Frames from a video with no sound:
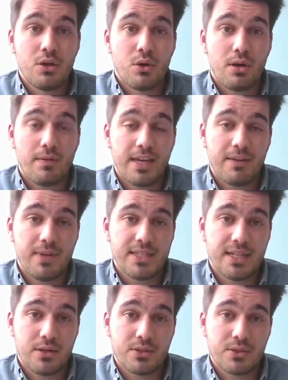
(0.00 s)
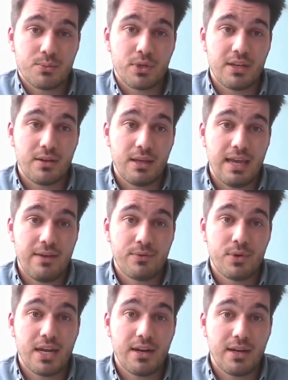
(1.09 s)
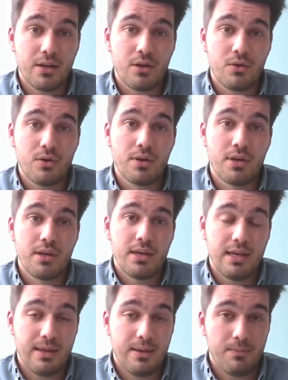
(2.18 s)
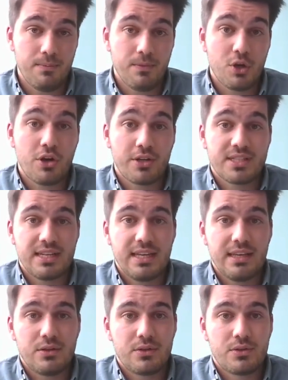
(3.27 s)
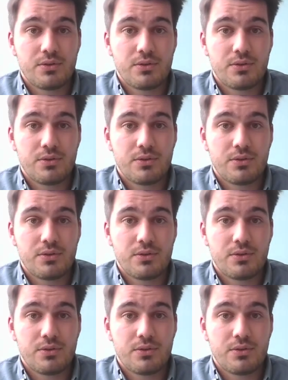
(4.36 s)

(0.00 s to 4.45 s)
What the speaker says: or that these households would have to undergo costly